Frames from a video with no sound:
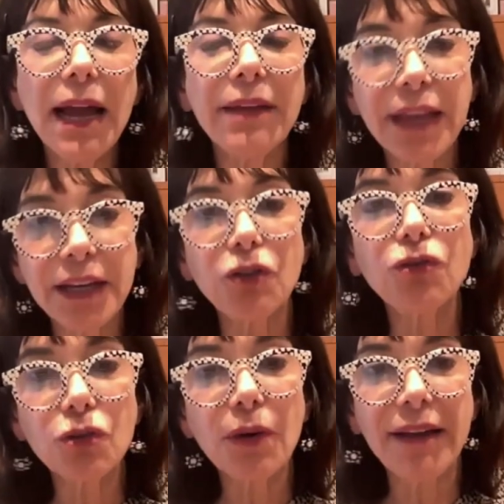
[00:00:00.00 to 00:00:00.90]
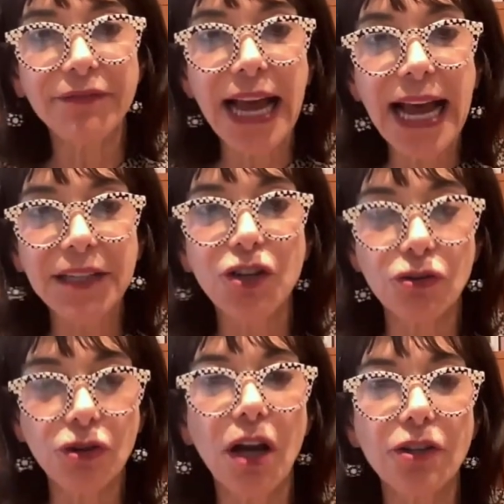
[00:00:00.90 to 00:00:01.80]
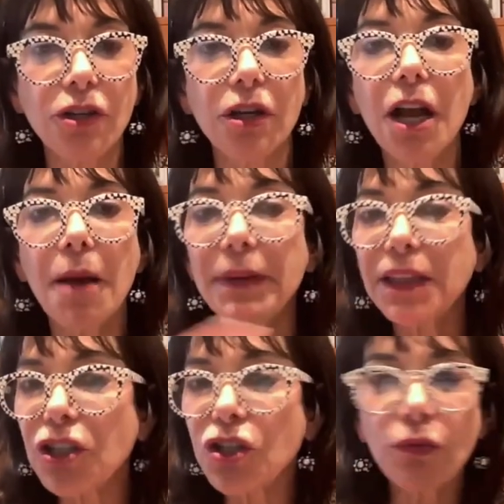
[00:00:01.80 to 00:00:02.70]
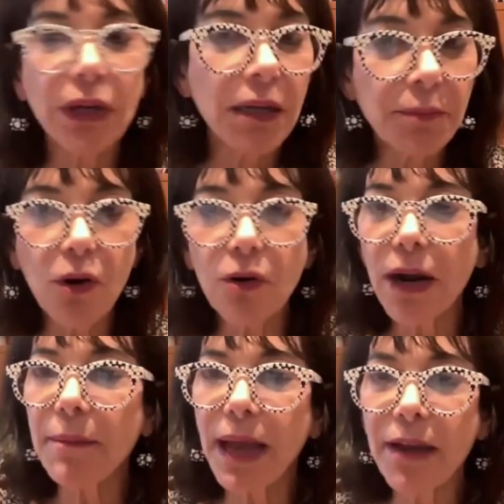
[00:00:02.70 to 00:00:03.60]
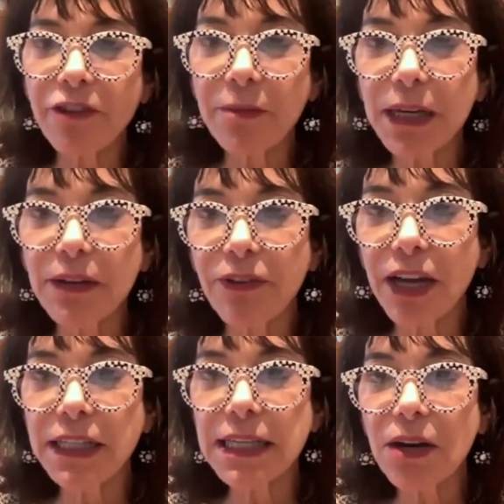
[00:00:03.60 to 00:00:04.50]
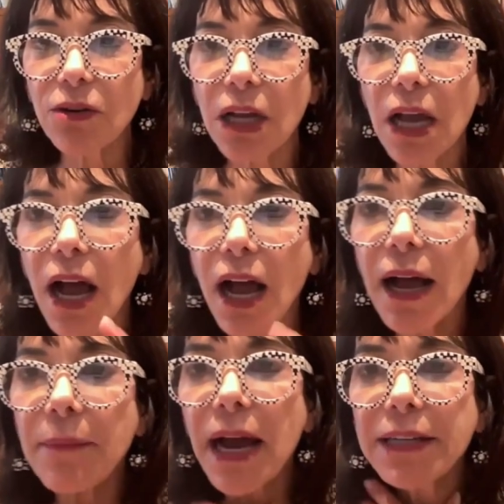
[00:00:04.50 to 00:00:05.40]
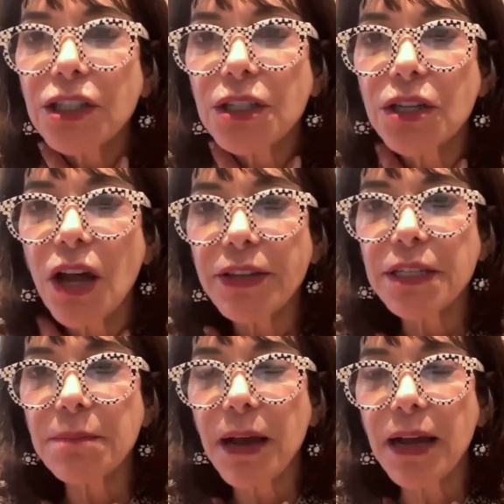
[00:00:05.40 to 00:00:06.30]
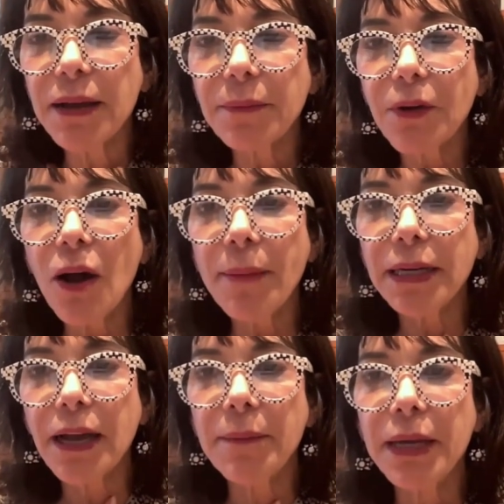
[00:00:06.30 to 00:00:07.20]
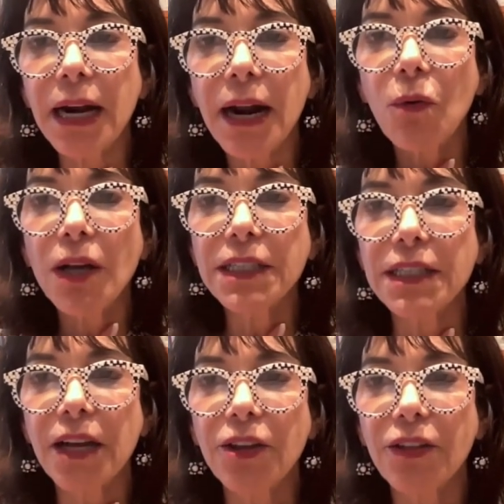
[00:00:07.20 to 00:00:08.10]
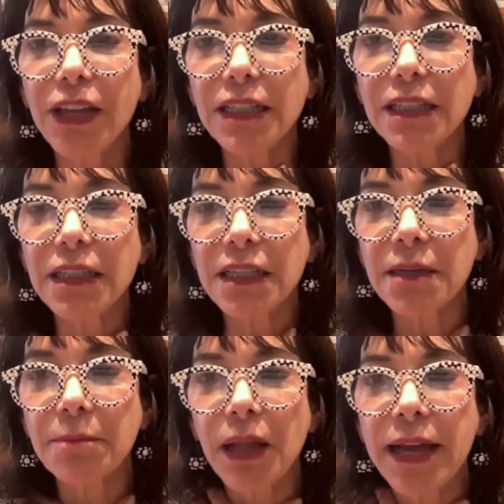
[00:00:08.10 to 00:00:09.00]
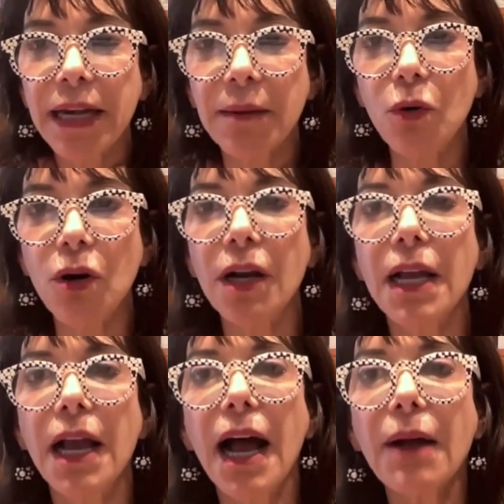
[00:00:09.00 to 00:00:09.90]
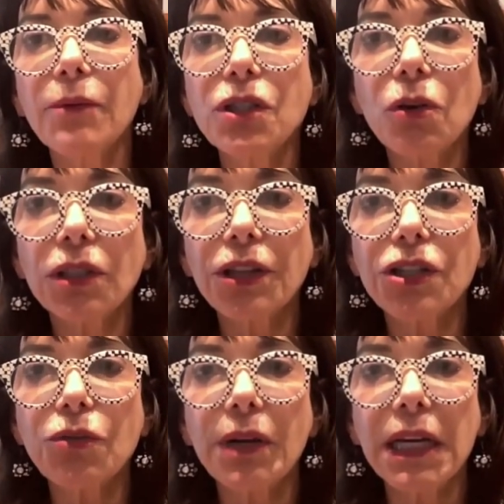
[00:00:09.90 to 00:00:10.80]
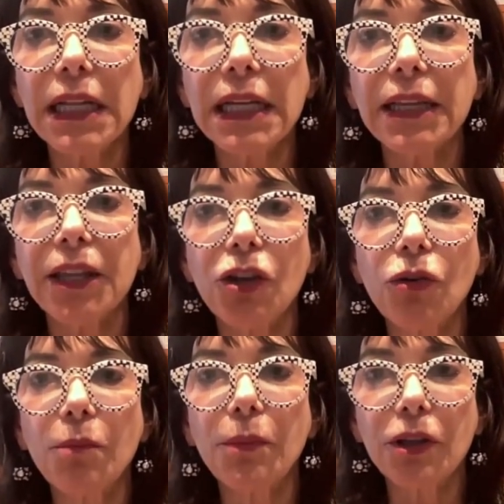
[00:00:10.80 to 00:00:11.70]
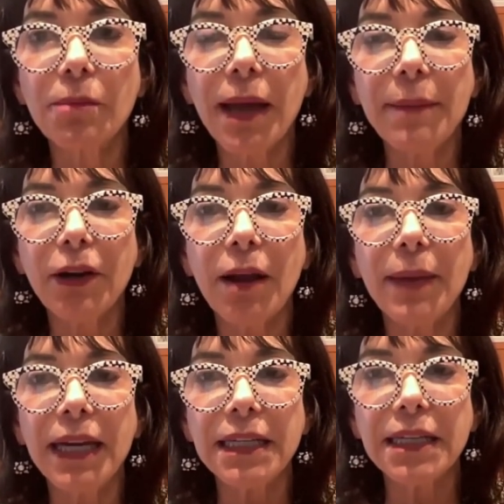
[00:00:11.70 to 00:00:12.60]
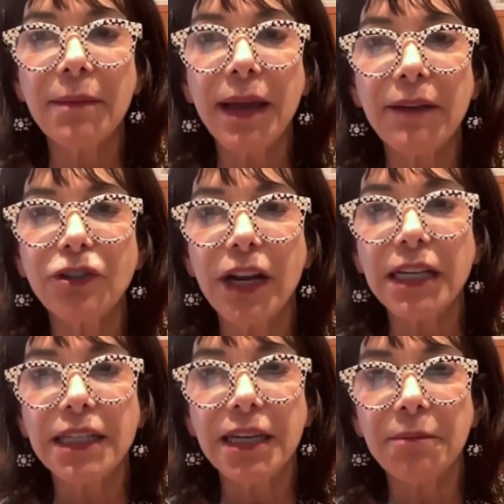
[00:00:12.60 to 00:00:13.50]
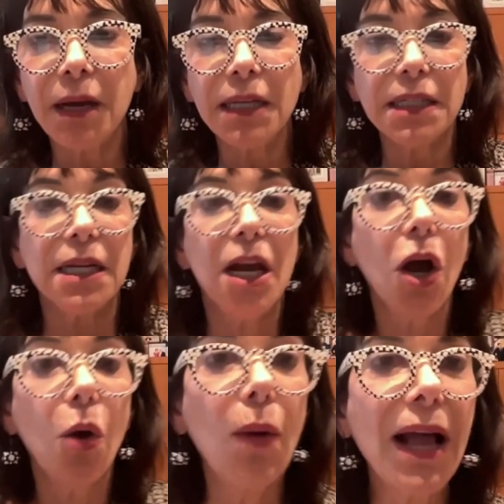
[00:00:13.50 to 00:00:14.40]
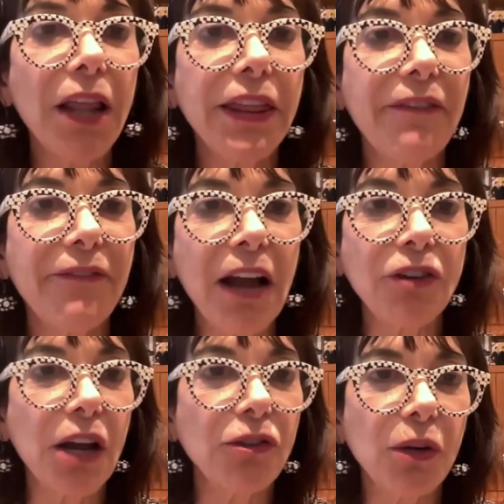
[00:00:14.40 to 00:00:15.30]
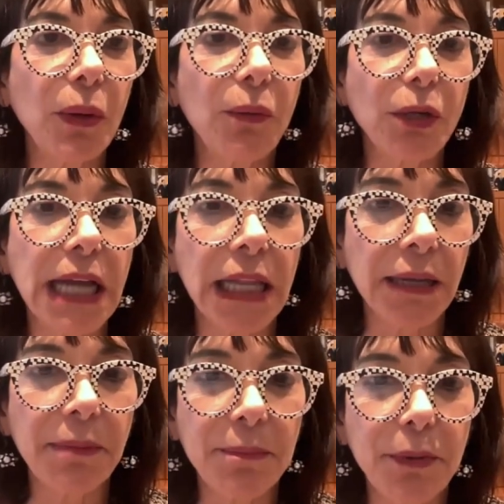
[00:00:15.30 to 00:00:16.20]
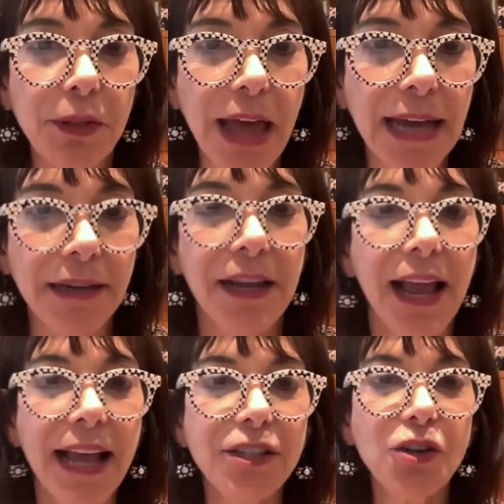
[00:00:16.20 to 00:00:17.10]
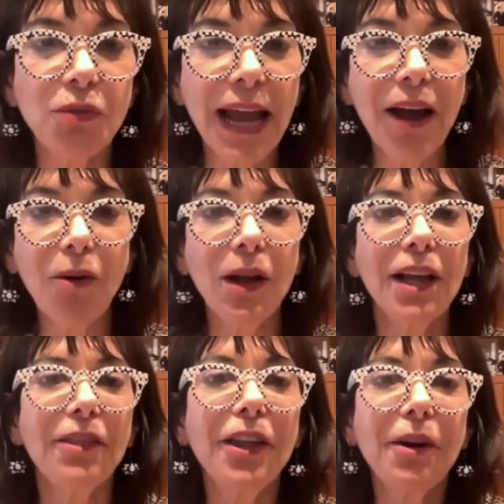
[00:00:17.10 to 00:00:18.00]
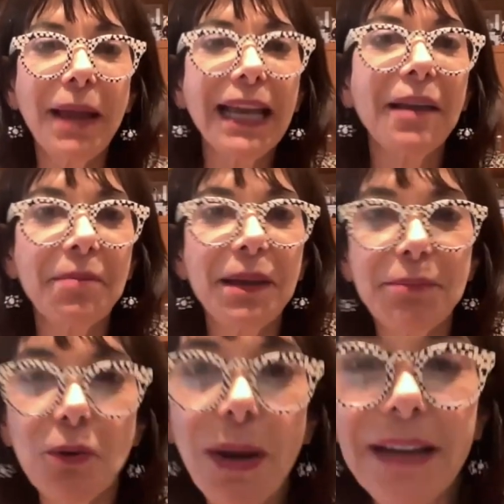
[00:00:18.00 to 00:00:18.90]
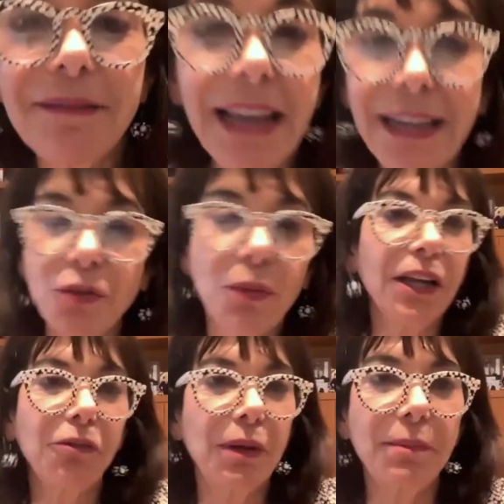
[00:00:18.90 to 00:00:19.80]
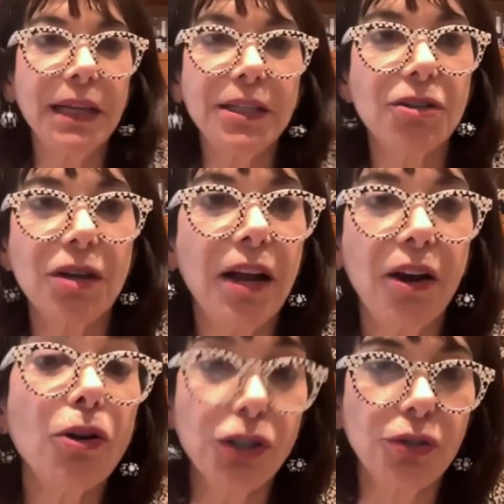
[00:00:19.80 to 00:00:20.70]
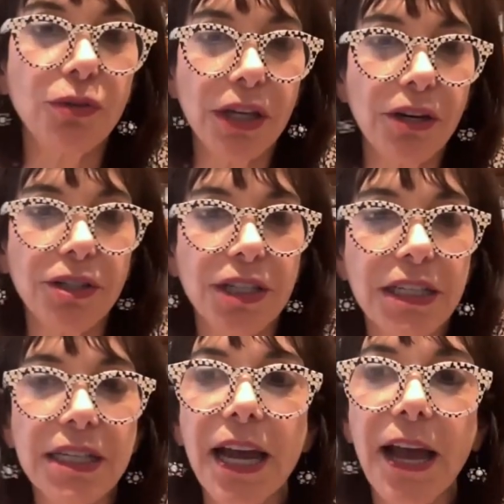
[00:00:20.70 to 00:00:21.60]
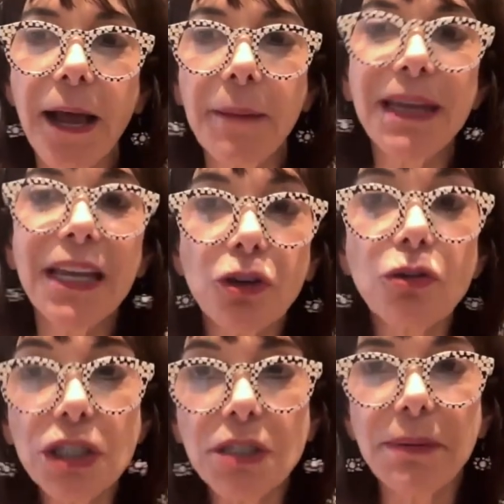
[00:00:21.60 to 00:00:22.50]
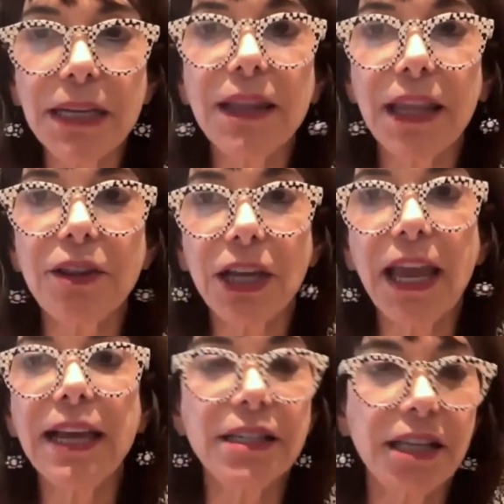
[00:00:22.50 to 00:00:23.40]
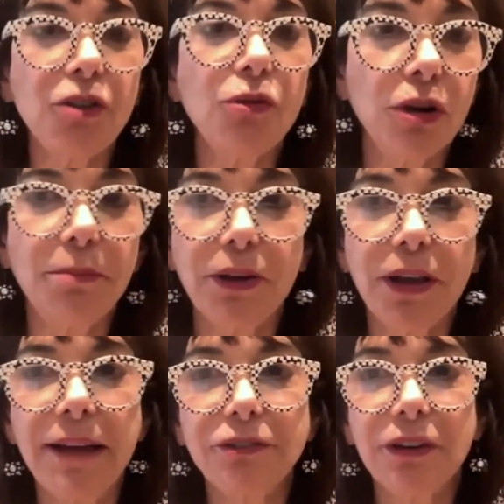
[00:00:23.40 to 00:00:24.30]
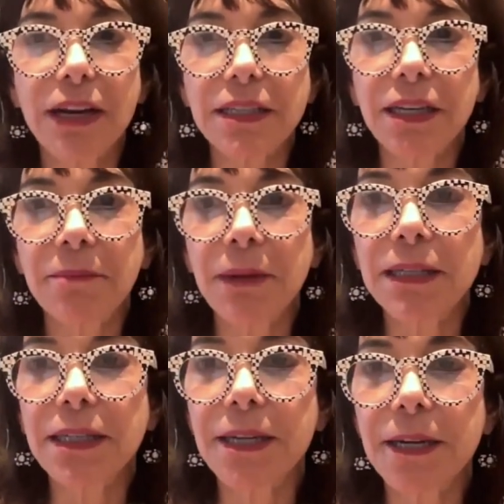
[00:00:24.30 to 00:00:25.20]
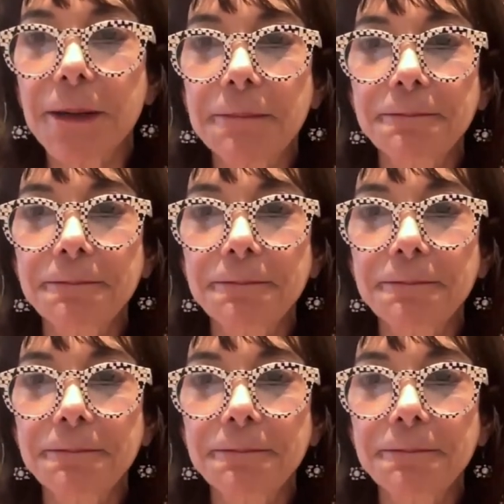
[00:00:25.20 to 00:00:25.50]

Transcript: And then you do have to ask your doctor. But the screening program, everybody finds out. Um, I just saw this uh, comment come in, and I want to tell you that it doesn't apply anymore. I was told at the screening clinic that you could book the mammogram anytime after 18 months. Well, they found out that we were telling people that. And so now they're making people wait like 23 months uh, or two years. It's um, It used to be the case that you could book after 18 months.